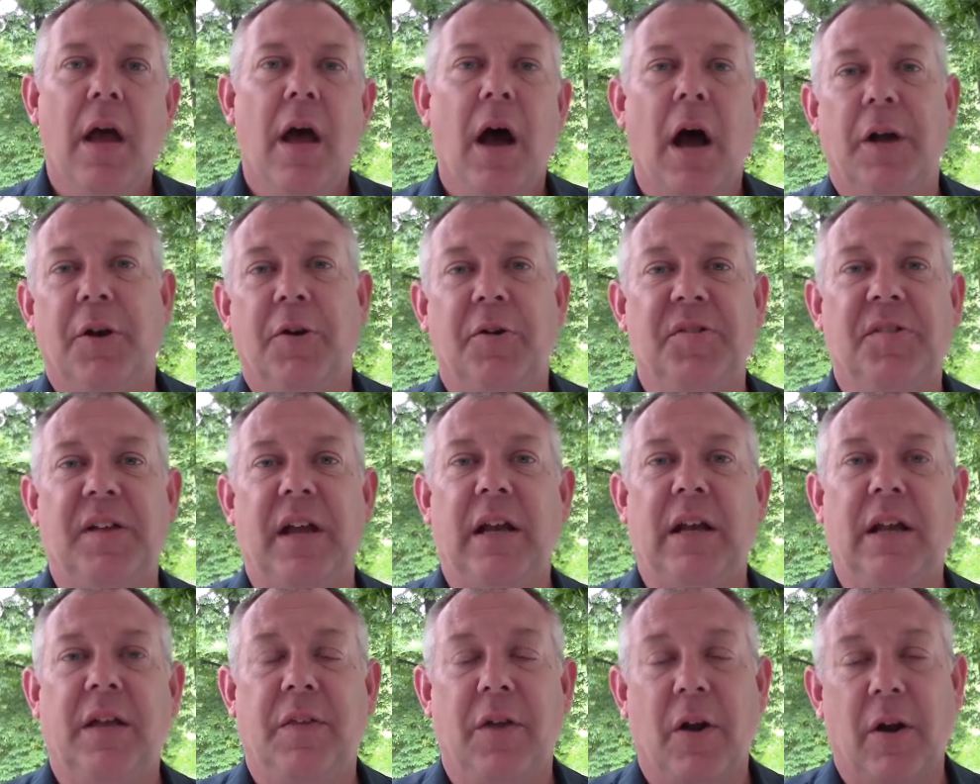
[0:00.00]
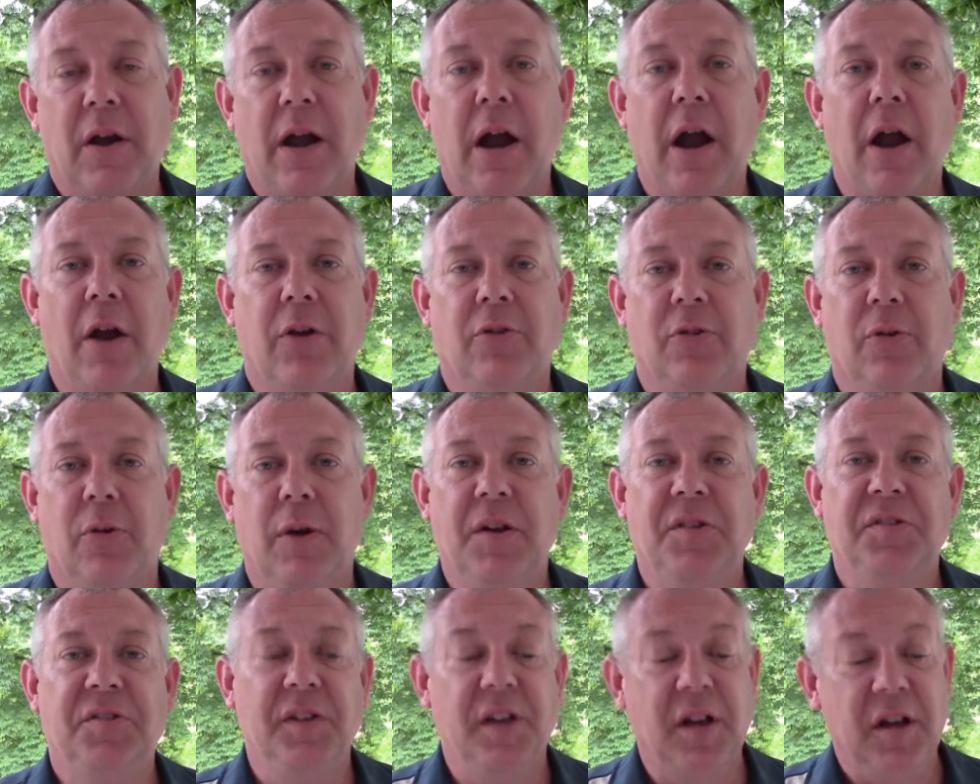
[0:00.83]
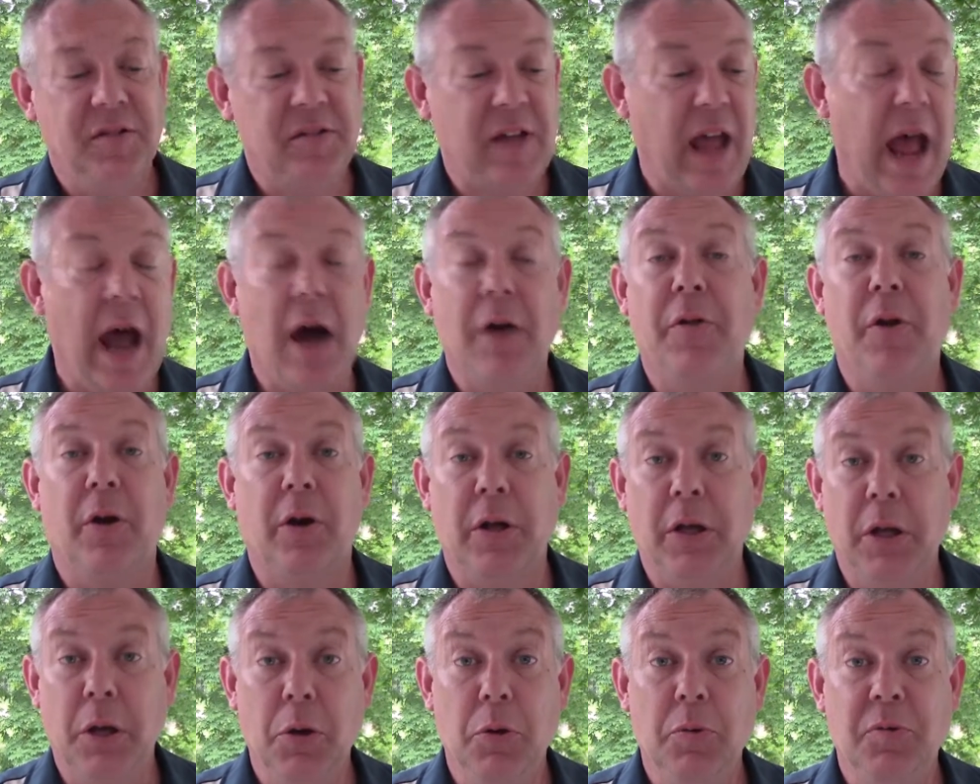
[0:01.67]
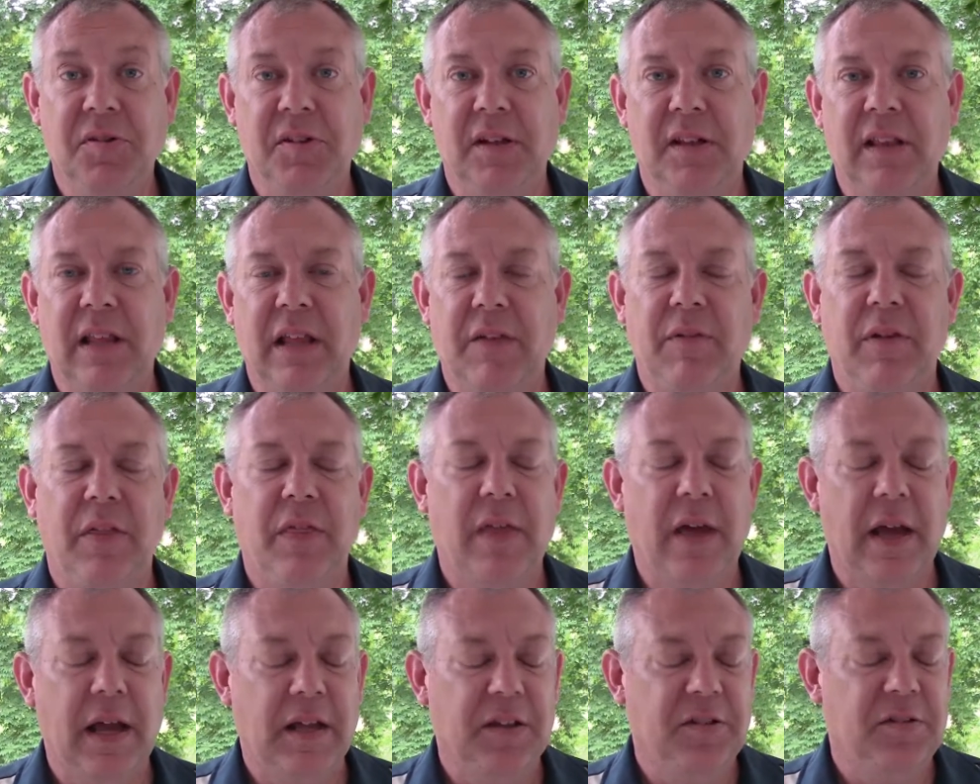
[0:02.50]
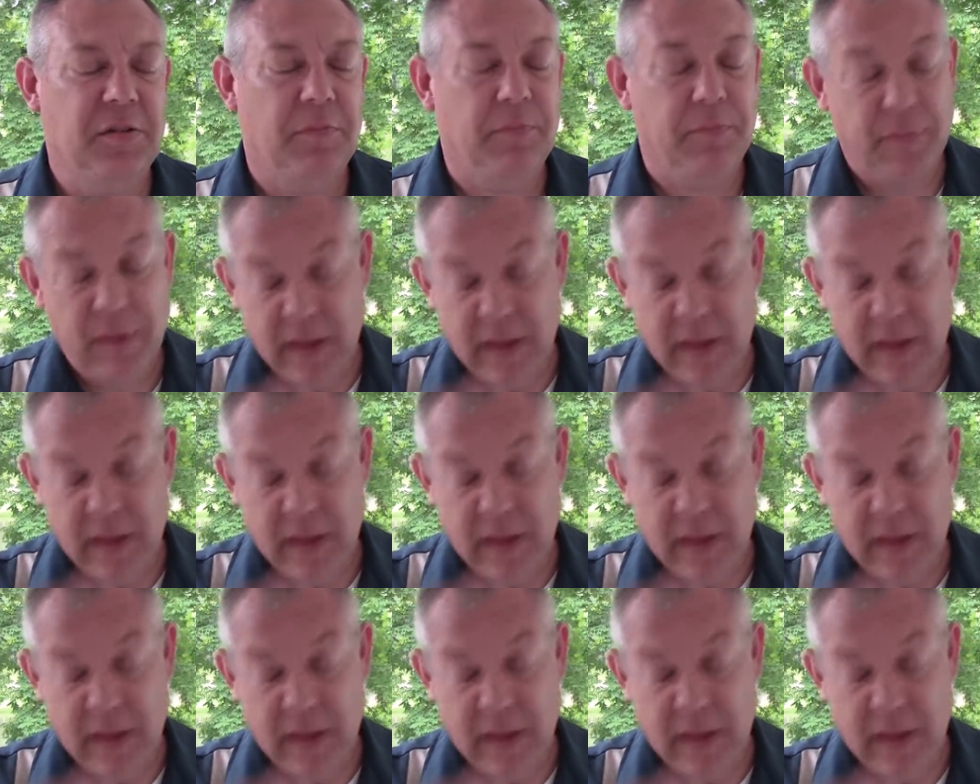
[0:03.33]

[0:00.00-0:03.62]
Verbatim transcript: understanding their characteristics, how they're used in living things.